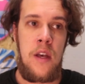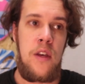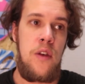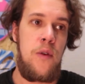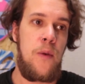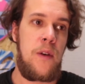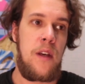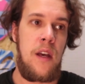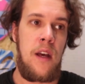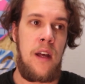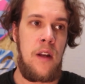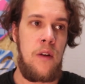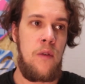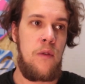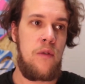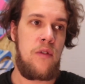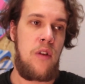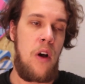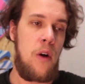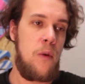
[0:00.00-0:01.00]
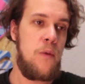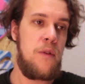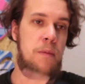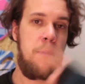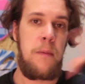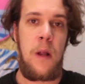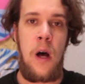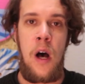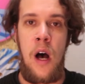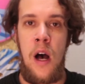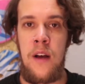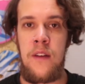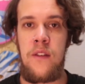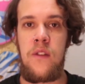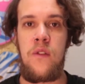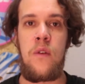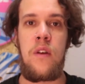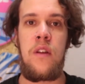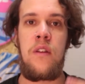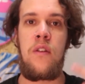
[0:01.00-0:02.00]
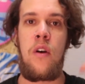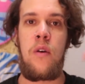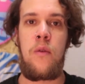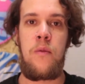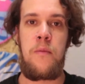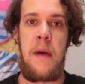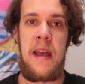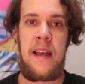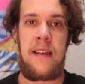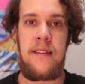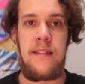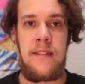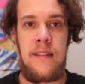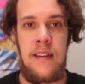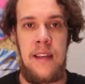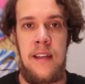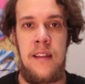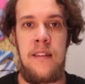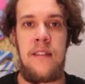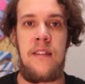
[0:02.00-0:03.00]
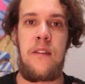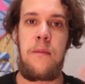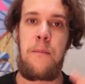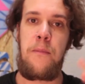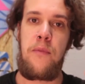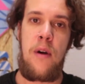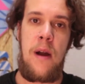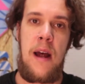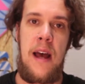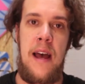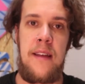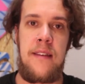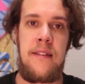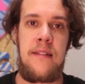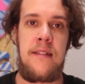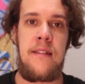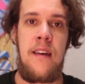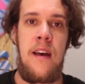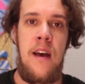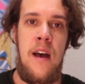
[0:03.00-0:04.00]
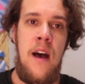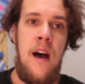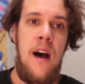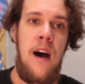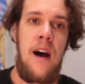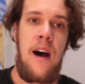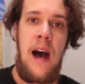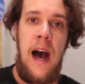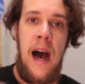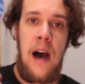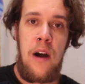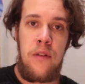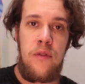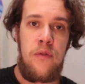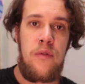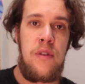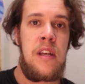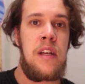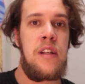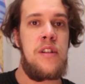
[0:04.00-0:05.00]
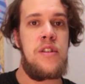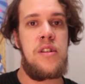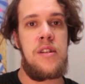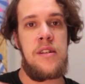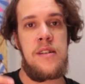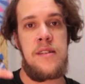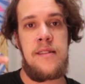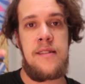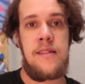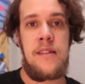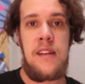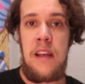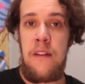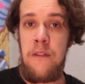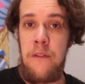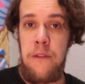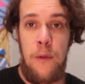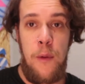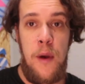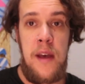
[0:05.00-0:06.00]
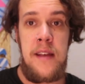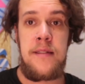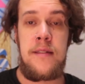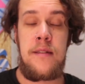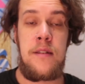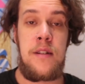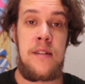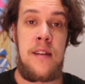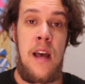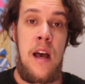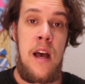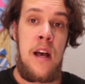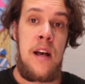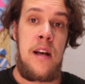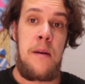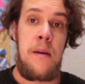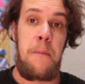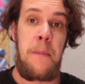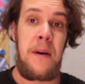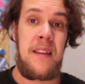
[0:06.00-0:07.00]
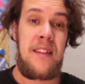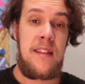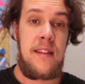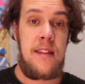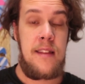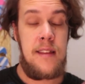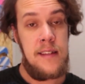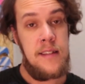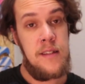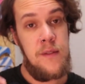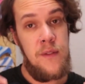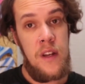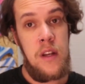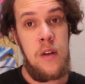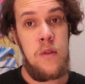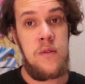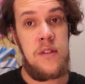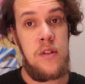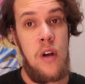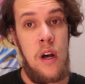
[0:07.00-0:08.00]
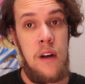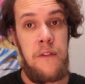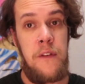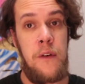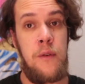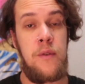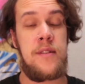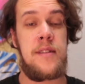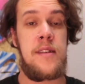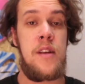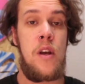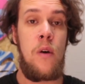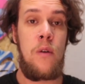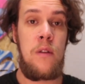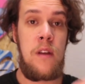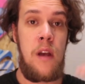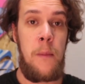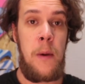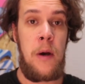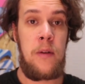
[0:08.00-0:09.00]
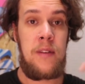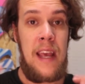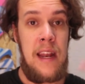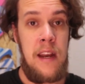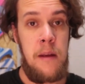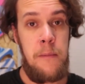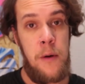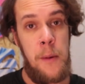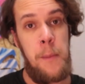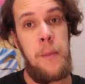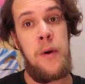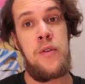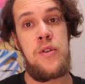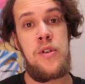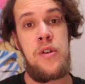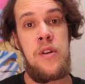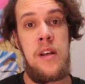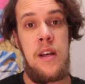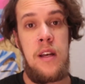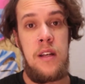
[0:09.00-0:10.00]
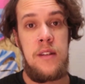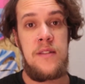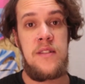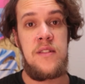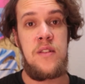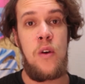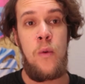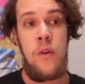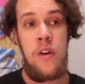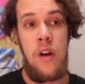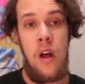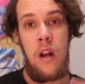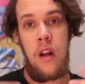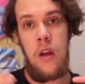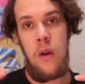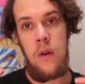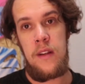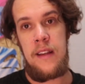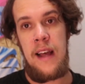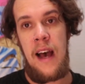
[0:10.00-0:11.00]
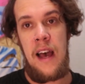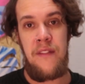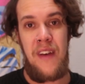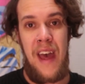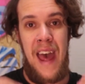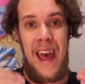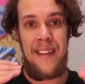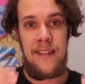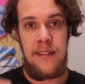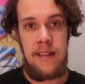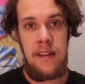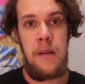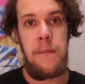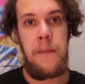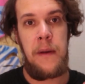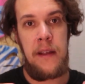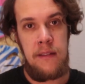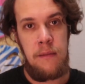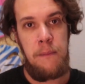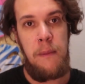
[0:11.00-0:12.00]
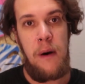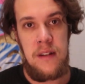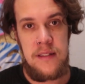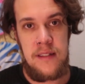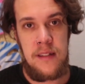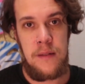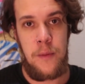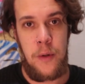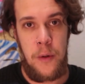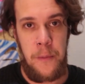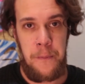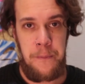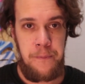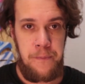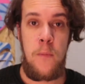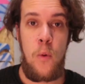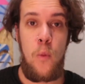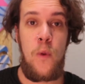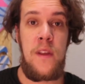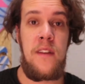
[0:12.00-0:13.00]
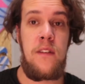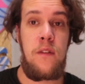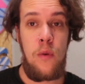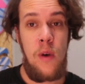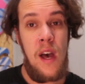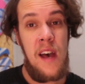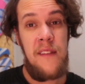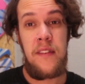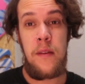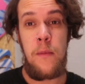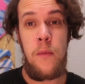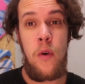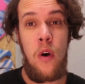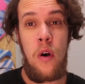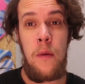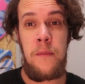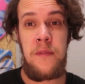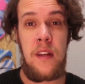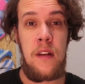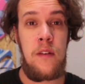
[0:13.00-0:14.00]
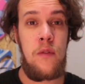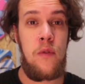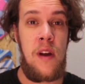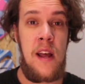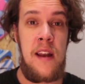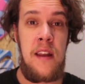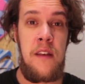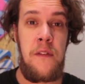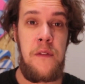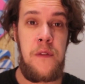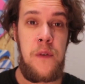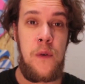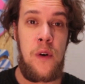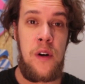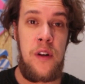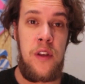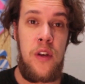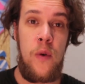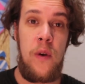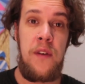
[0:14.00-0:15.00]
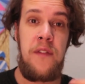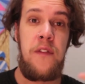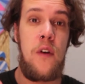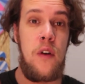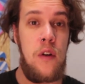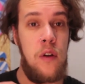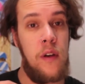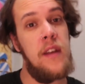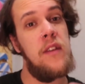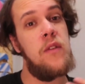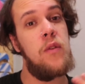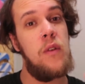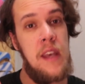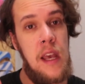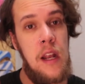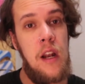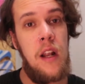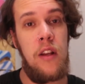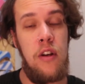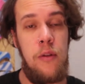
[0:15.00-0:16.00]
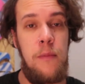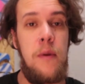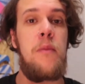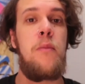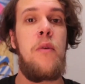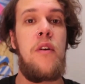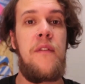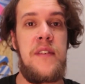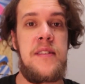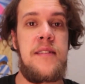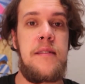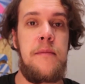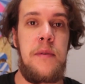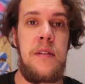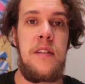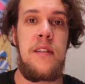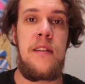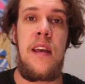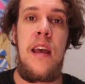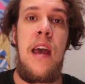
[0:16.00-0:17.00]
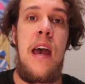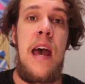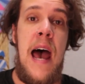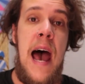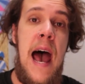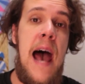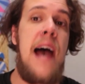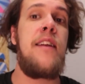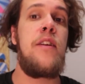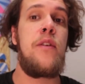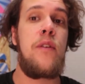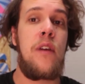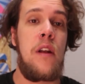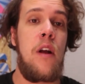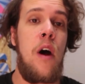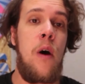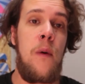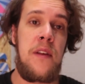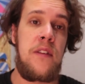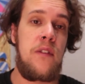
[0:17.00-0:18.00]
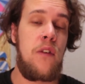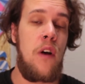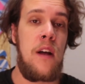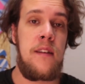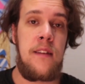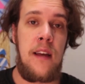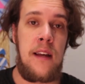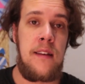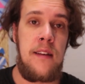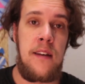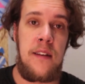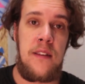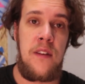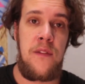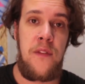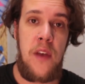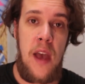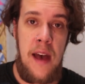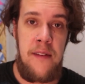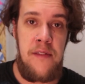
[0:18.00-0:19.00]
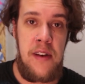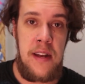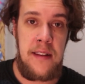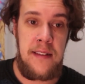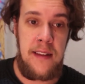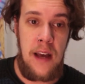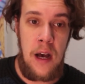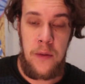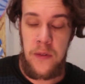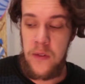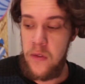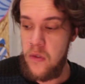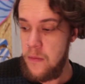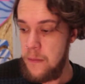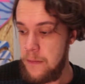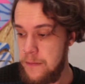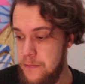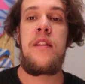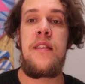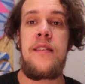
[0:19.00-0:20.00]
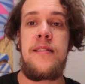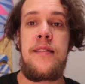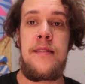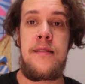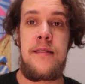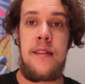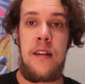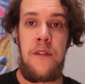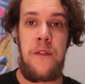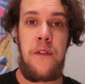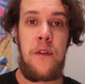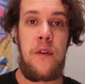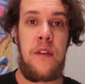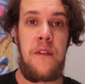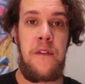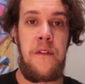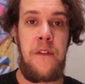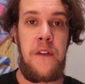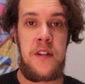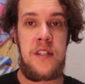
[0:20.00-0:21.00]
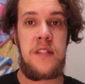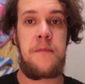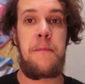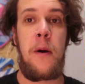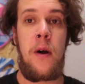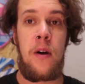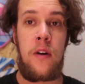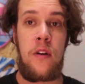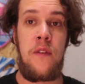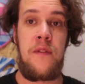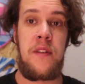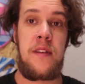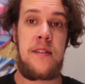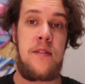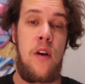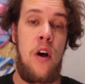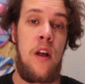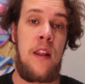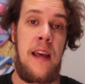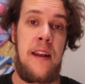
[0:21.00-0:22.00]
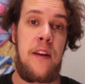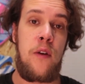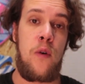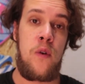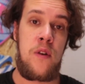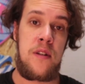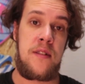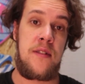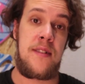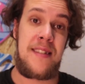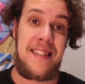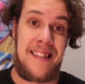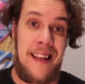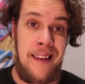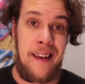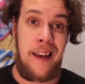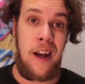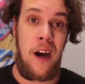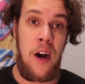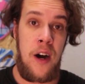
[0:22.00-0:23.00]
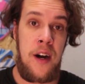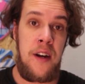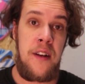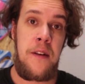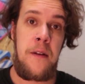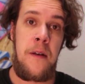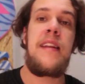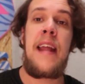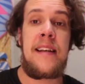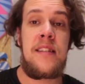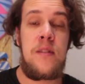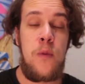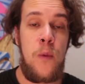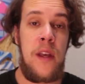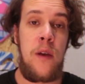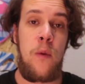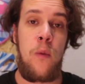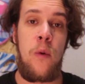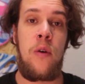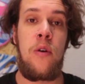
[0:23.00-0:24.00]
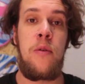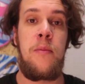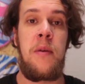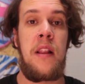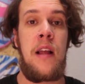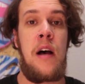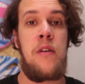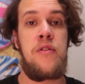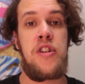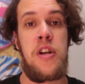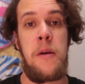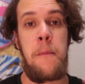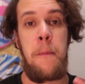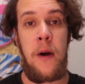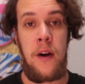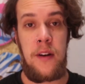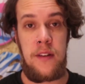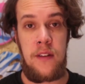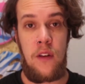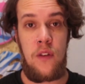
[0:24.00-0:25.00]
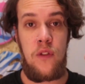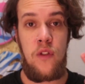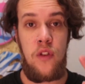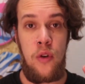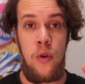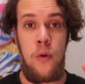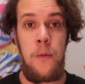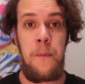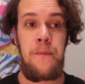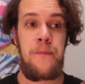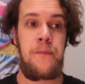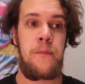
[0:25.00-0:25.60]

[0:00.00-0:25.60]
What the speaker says: You can talk with blogs, you can talk with magazines, press, outreaches, influencers. But this video is not focusing only about getting promotion, so we're not going to dive as deep as possible. We do have some content ready for you if you're looking to gain a little bit more visibility, and you can always contact us if you have any doubts. This is it for the first part of this online course on selling art. Next week we will be launching part 2.